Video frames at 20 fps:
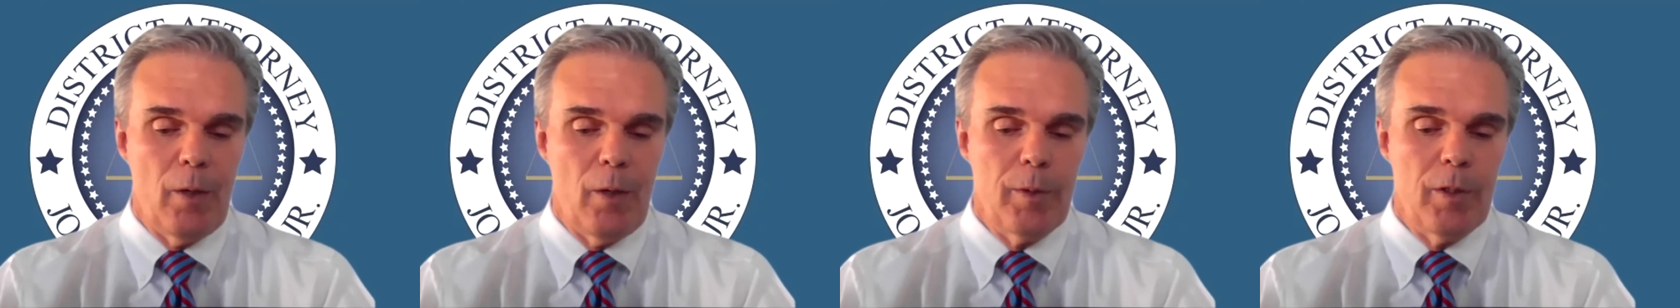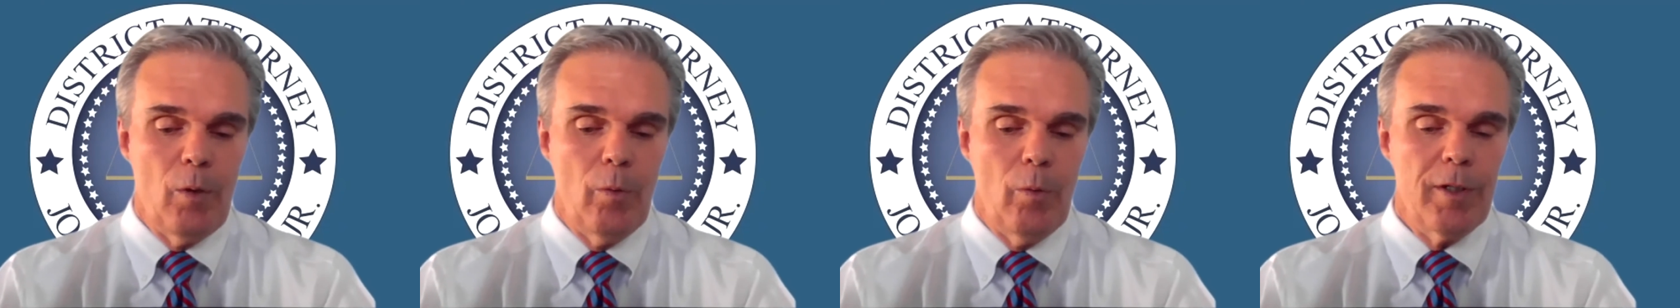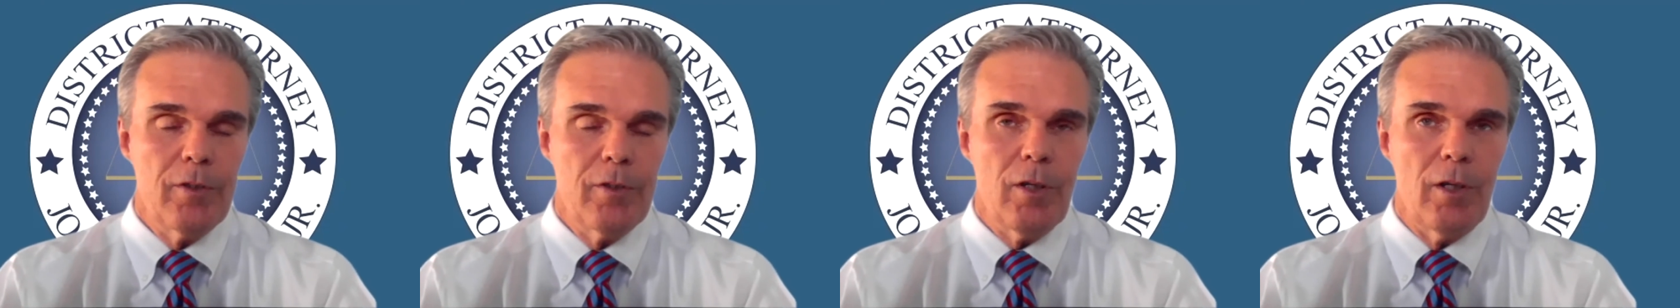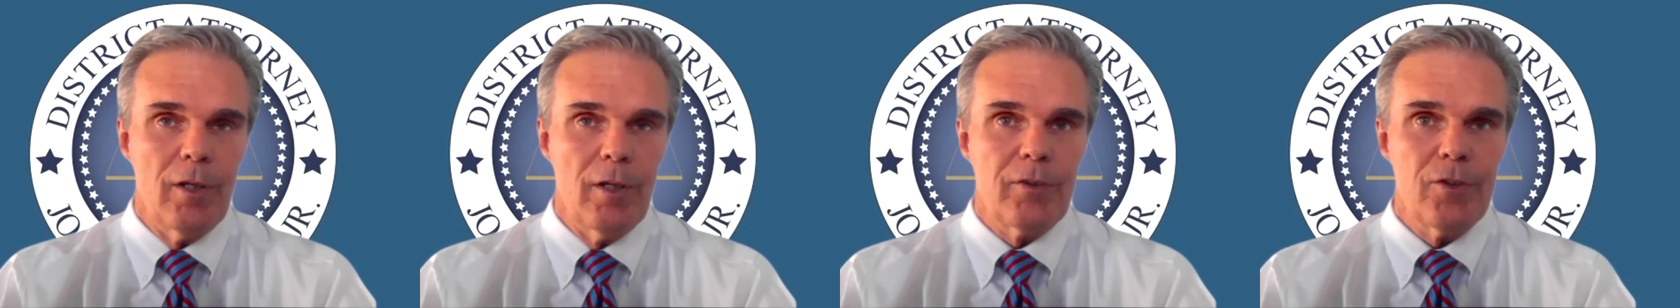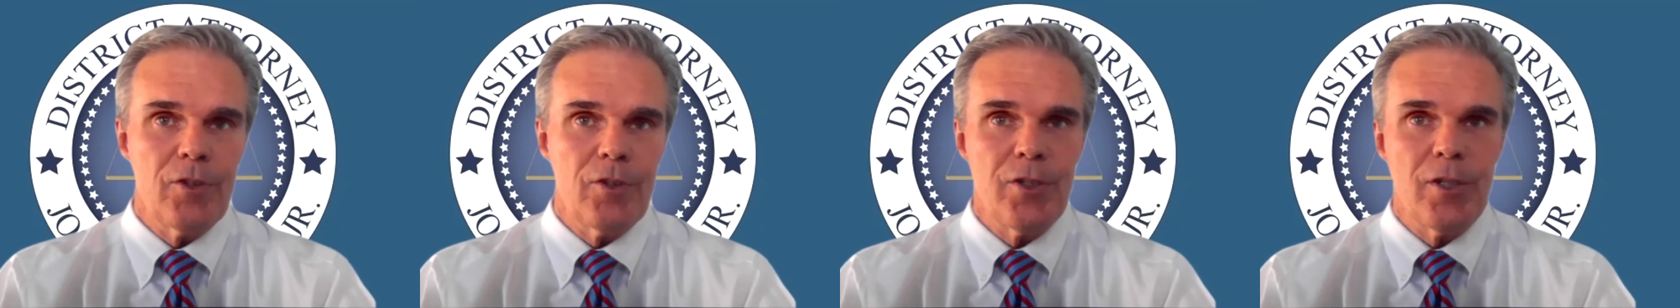We go in and
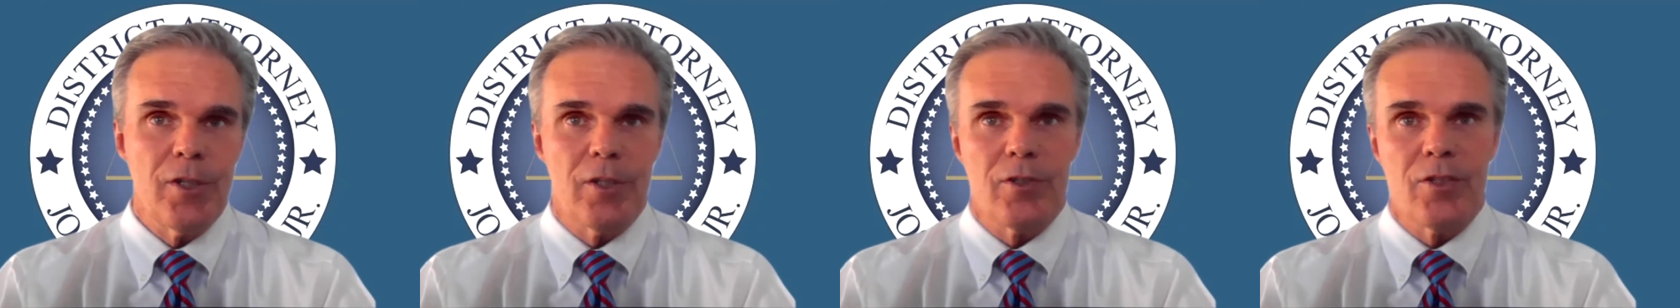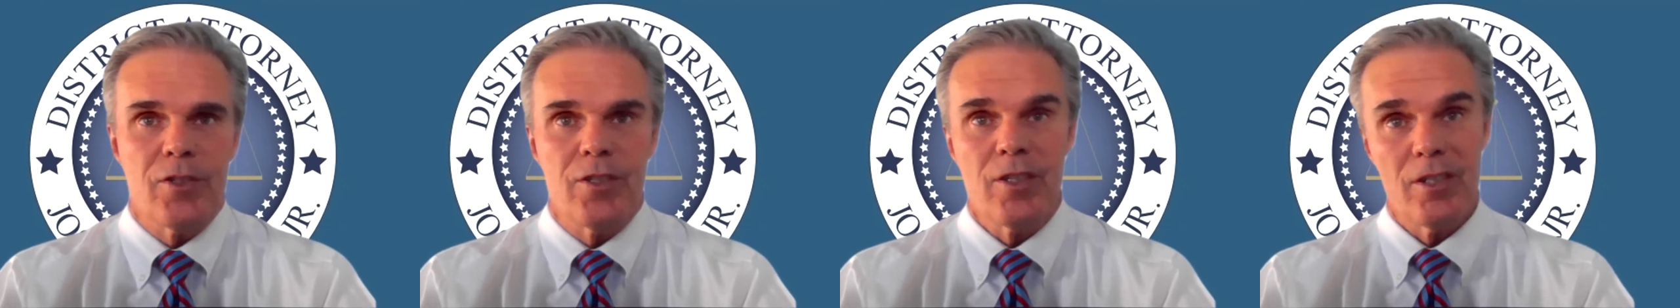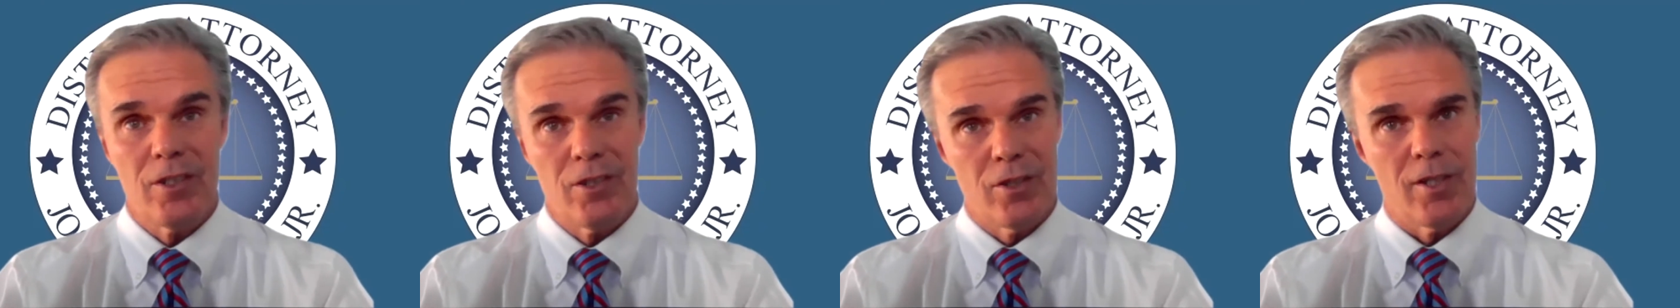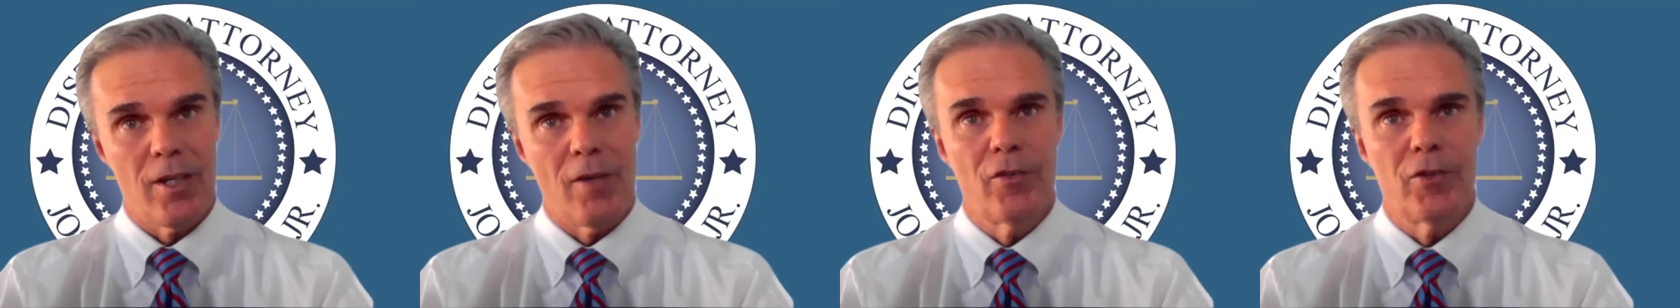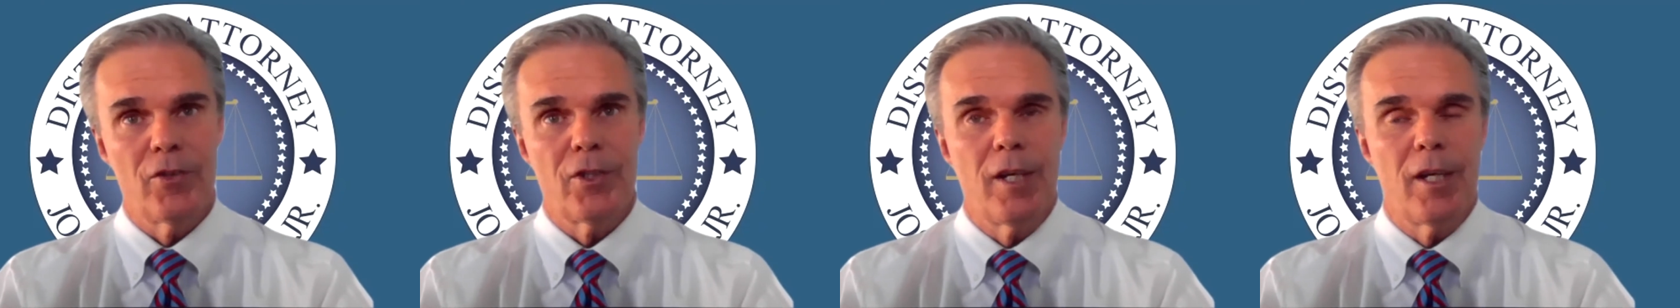talk to 6th,
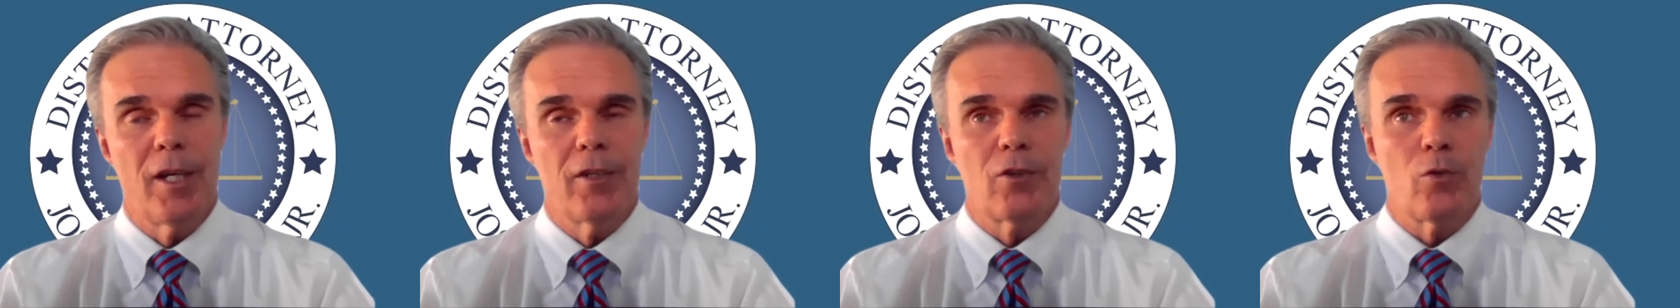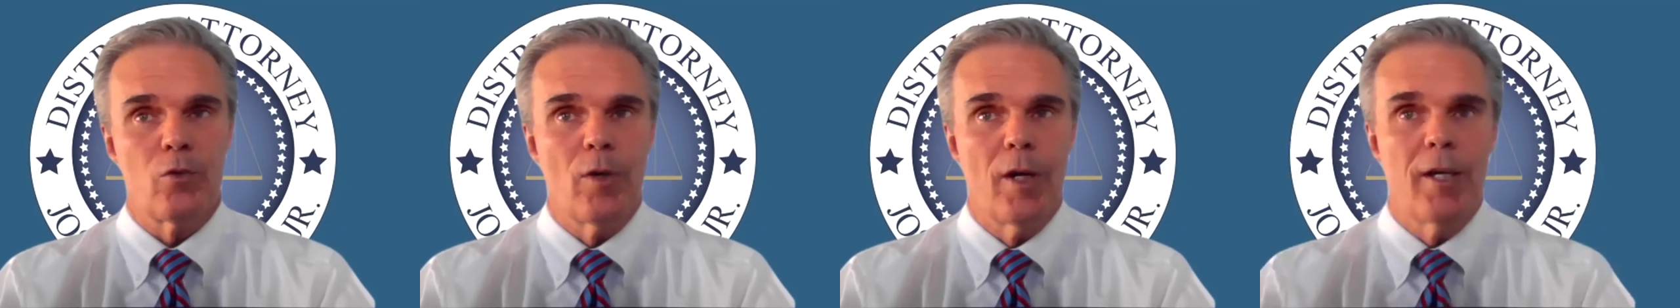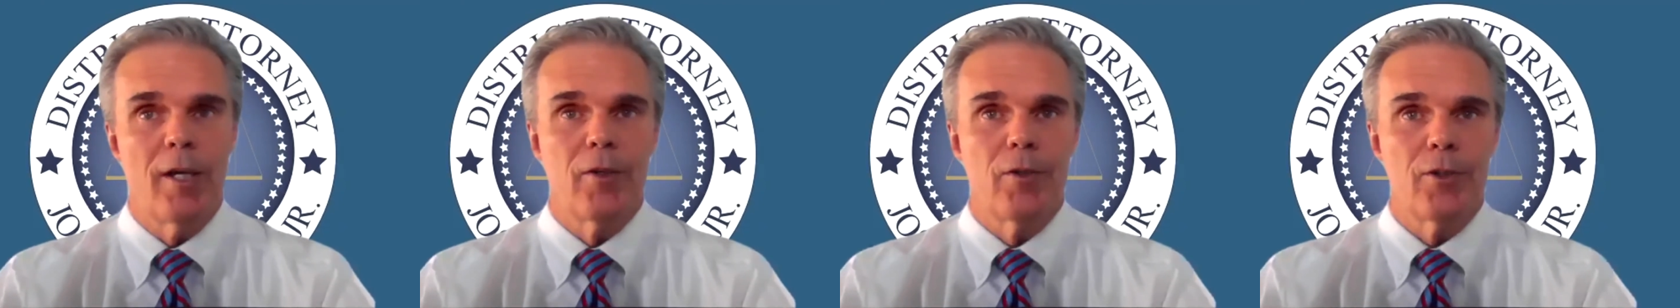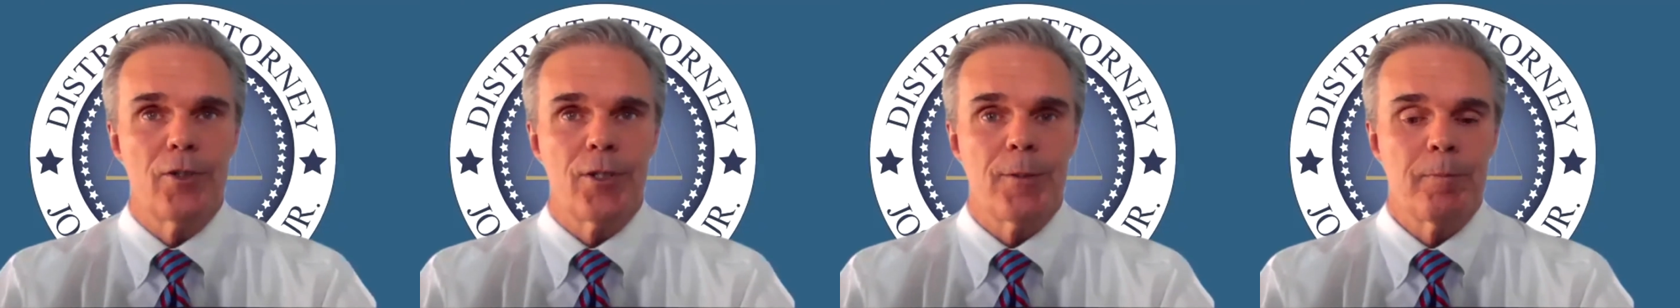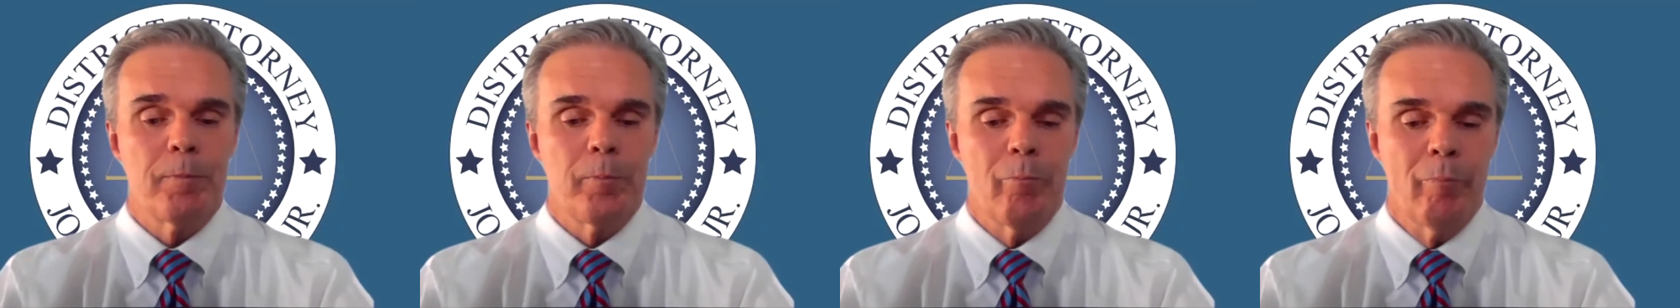7th, and 8th
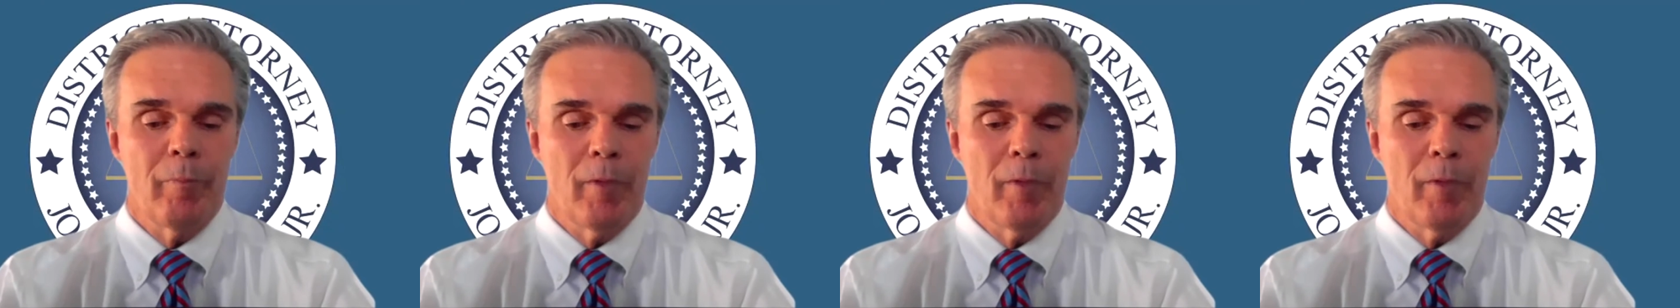graders.